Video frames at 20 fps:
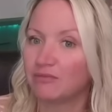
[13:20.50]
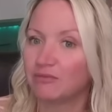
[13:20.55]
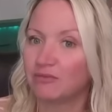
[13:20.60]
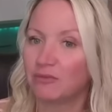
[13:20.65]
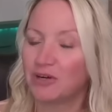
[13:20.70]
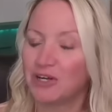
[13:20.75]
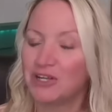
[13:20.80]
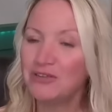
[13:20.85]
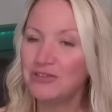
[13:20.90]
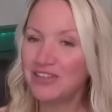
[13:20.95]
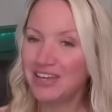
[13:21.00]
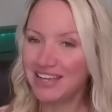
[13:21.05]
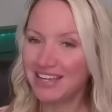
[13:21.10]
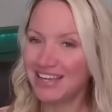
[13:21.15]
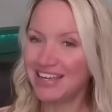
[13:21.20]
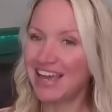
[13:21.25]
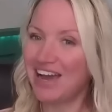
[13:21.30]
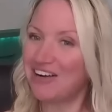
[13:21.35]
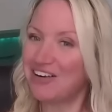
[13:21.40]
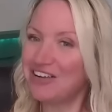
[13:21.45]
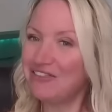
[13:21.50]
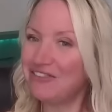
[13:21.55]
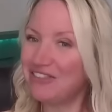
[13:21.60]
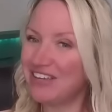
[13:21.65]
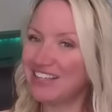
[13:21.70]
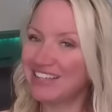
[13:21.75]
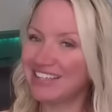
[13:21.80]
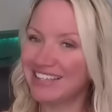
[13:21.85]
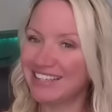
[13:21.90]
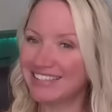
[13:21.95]
What are you thinking? How are you
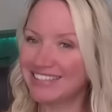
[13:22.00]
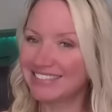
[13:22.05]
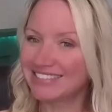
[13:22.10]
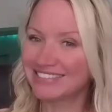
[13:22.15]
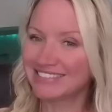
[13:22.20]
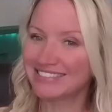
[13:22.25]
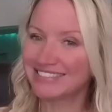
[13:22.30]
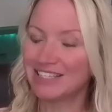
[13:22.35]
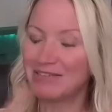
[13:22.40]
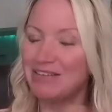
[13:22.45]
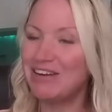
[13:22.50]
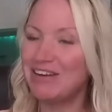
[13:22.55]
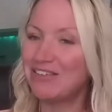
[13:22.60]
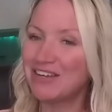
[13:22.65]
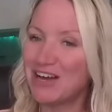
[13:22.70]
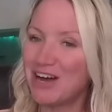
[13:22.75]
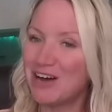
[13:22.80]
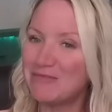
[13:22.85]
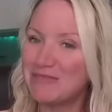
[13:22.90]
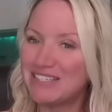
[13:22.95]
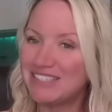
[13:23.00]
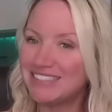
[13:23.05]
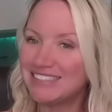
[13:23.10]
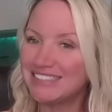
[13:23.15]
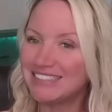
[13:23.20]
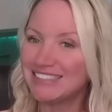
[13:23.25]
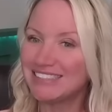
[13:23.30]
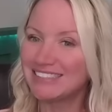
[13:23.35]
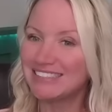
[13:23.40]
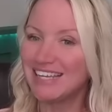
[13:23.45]
feeling? Let me know in comments.
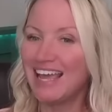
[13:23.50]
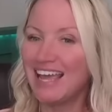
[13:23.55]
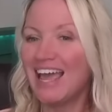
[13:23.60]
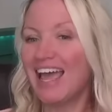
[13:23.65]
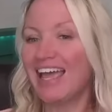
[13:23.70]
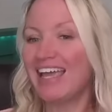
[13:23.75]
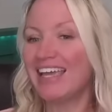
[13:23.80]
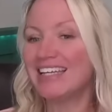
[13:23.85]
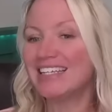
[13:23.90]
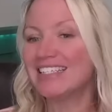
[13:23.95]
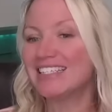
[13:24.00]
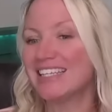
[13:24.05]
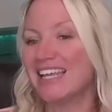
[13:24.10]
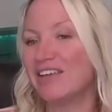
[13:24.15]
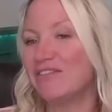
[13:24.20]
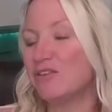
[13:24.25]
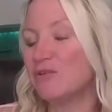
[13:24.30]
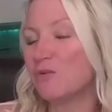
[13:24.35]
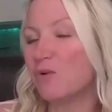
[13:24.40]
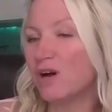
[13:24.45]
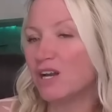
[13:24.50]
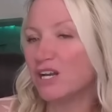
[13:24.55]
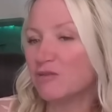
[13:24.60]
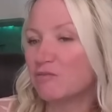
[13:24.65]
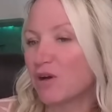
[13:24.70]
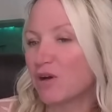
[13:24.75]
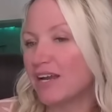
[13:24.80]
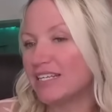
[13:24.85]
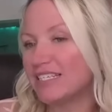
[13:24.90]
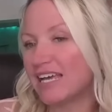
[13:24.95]
And if you want a
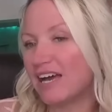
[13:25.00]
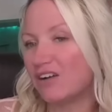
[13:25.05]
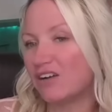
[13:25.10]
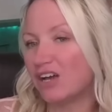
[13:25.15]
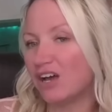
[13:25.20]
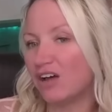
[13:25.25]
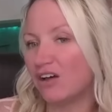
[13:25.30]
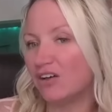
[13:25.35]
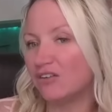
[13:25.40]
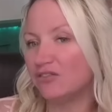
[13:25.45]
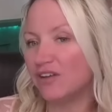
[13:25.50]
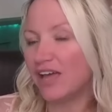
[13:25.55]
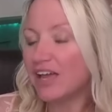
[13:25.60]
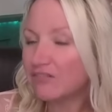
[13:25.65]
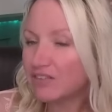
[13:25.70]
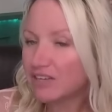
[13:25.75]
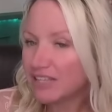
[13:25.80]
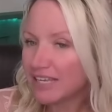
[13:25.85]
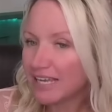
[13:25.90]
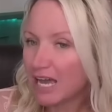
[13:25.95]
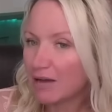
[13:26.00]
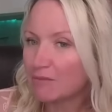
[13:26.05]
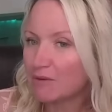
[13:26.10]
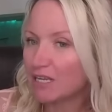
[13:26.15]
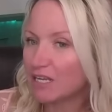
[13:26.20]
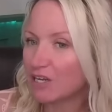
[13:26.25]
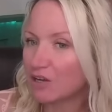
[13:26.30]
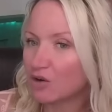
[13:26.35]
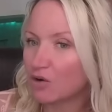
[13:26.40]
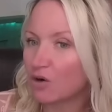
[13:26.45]
breakdown of everything
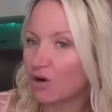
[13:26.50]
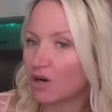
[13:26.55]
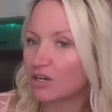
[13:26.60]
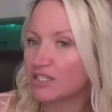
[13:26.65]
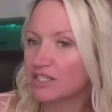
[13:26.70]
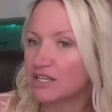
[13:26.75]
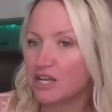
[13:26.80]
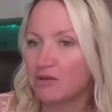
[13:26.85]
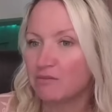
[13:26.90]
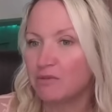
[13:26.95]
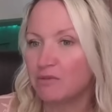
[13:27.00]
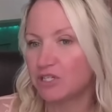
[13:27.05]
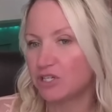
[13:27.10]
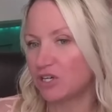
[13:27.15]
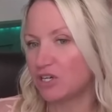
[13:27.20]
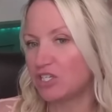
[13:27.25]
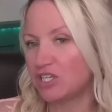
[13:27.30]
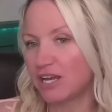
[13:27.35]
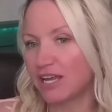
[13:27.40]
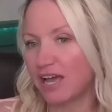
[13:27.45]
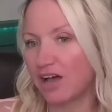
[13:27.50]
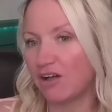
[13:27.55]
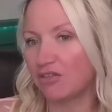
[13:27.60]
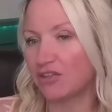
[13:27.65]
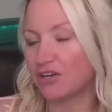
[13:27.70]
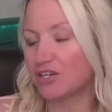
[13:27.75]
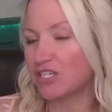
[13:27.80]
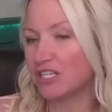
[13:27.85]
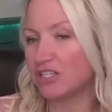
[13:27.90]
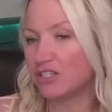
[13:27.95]
happening in court, be sure to check out
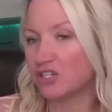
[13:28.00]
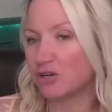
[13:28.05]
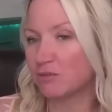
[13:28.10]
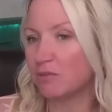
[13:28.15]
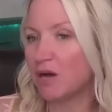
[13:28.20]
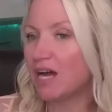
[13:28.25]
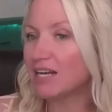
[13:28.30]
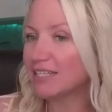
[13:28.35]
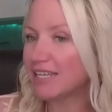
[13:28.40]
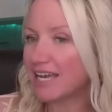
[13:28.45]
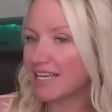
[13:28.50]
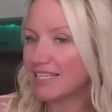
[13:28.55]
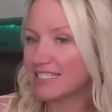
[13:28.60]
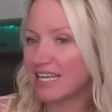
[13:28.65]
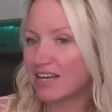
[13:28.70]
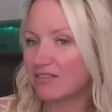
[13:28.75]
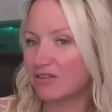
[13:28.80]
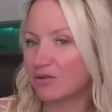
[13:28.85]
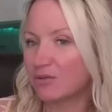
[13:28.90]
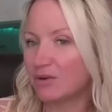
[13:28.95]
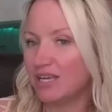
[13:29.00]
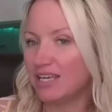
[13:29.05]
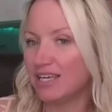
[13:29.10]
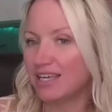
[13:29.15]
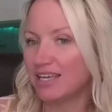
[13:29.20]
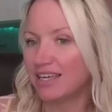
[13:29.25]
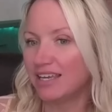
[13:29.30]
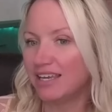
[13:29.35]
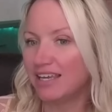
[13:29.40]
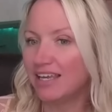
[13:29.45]
13th Juror Podcast every week.
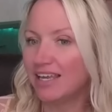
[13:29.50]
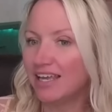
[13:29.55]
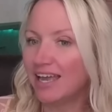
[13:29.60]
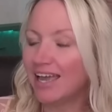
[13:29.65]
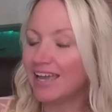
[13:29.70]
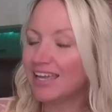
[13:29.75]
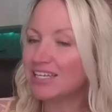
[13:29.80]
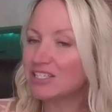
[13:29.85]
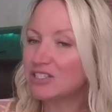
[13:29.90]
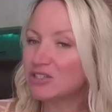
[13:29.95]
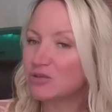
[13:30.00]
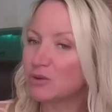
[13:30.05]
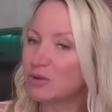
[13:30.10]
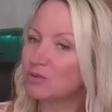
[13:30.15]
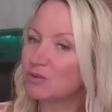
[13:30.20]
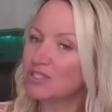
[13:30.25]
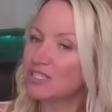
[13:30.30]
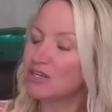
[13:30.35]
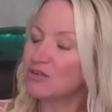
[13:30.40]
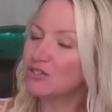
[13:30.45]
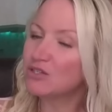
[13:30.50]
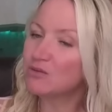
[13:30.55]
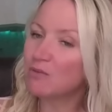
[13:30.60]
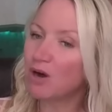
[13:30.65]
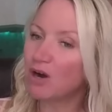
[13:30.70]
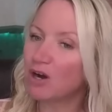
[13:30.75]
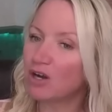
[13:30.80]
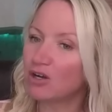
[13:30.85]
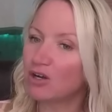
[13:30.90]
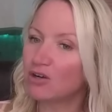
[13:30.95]
And we will see you
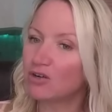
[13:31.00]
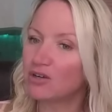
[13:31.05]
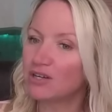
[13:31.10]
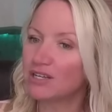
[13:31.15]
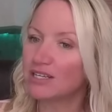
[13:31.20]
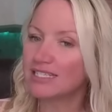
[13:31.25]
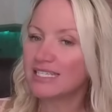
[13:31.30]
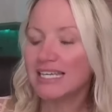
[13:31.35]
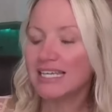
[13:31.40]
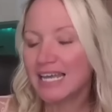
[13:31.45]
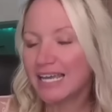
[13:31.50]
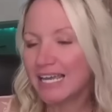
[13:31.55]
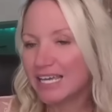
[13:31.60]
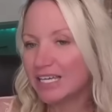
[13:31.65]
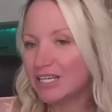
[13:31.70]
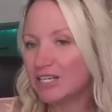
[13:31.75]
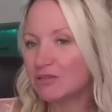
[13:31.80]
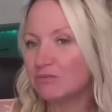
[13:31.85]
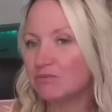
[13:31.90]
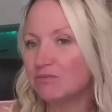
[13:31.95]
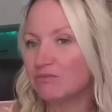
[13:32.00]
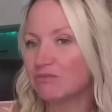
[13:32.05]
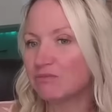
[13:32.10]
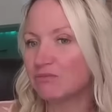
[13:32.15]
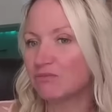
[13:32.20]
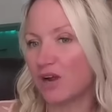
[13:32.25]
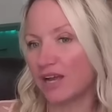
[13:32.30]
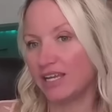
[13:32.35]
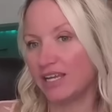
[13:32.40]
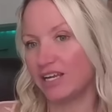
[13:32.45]
tomorrow, 10 a.m.
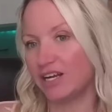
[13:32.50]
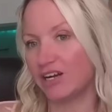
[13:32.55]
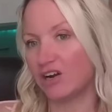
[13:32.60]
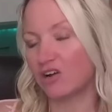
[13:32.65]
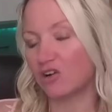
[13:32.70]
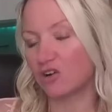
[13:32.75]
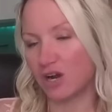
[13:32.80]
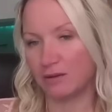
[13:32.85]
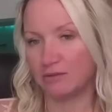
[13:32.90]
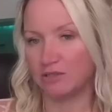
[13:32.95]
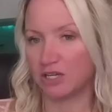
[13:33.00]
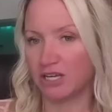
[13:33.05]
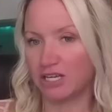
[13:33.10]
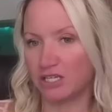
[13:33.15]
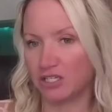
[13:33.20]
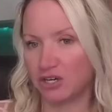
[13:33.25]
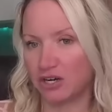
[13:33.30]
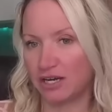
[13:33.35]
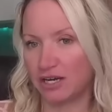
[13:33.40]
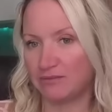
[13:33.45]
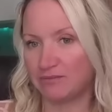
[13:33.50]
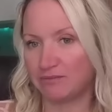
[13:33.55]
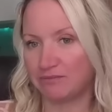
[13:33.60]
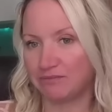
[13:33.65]
right here on Crime Junkie Jury.